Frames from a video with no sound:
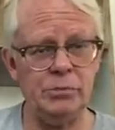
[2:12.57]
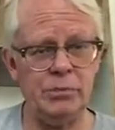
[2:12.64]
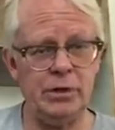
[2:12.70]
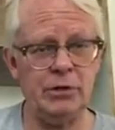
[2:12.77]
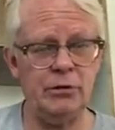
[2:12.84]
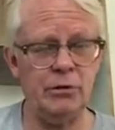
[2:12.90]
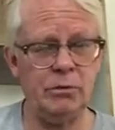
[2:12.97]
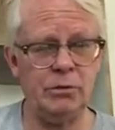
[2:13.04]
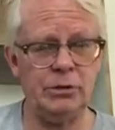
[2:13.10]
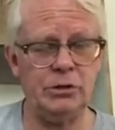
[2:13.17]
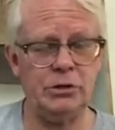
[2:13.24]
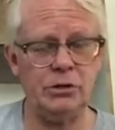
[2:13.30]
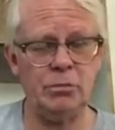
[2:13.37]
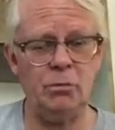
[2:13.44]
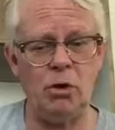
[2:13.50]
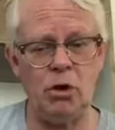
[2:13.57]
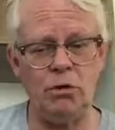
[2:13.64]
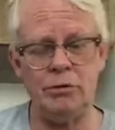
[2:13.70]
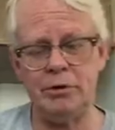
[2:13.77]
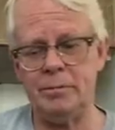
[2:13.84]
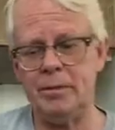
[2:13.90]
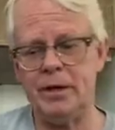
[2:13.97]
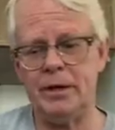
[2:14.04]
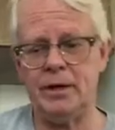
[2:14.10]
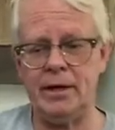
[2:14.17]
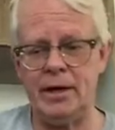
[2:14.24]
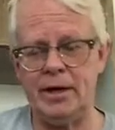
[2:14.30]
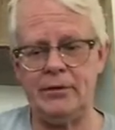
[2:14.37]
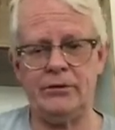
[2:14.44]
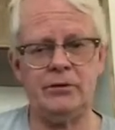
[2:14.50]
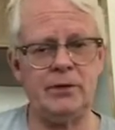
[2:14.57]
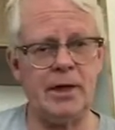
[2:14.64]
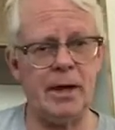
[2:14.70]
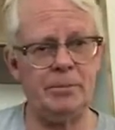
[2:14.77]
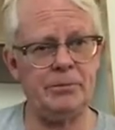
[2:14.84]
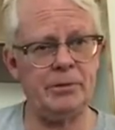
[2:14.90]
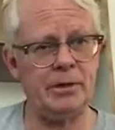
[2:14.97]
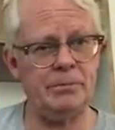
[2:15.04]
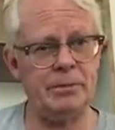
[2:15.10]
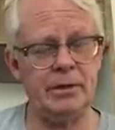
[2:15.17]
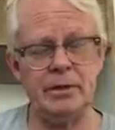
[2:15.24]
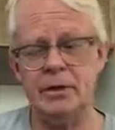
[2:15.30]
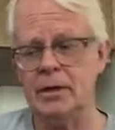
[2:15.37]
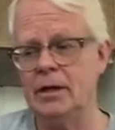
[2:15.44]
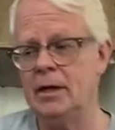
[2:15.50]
bigger and which is smaller depending on how you stop something.